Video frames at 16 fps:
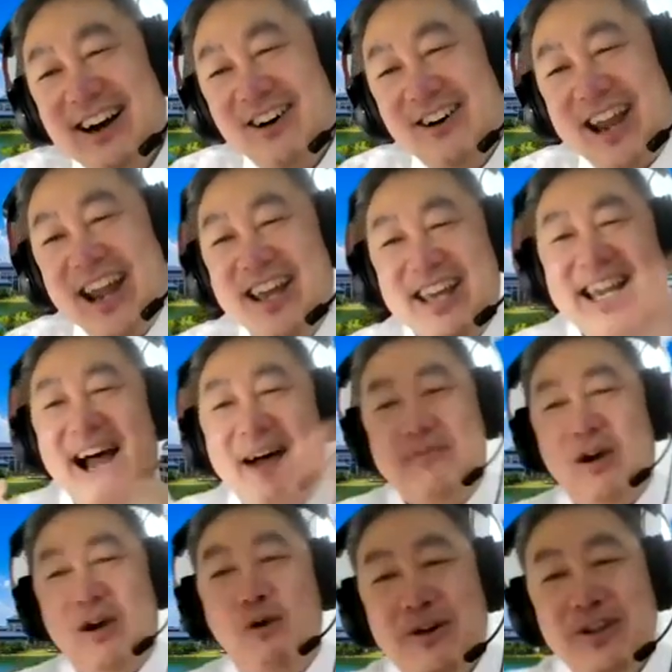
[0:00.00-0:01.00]
Okay, it can't
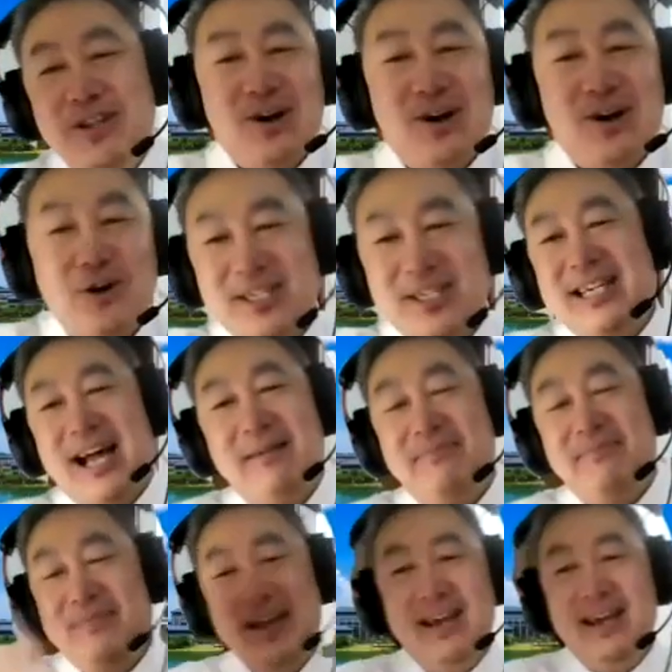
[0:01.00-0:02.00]
be open source. It
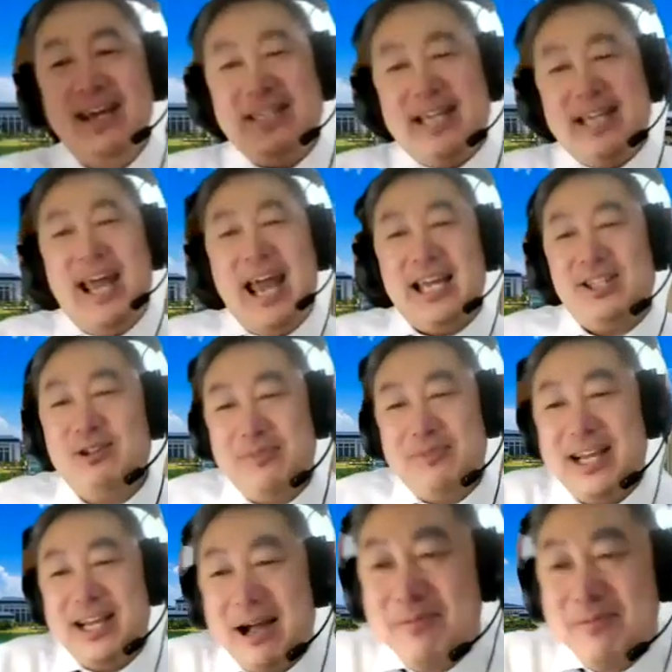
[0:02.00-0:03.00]
has to
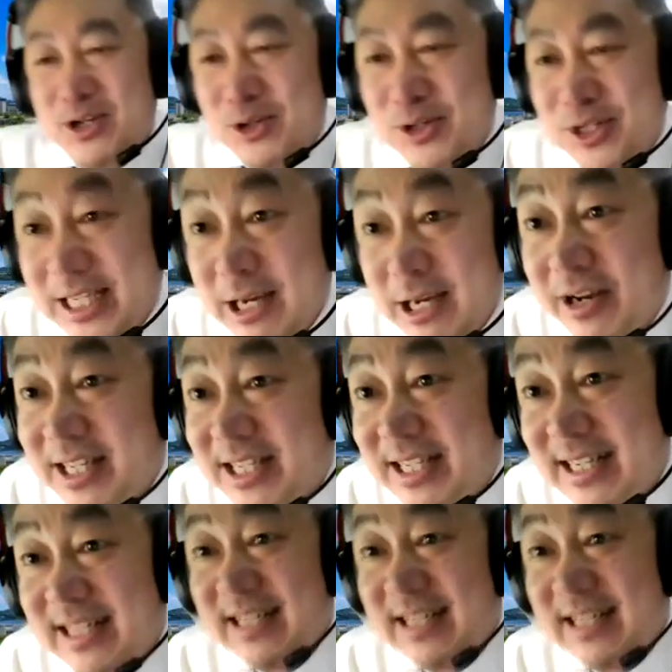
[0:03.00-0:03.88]
be a commercial secret.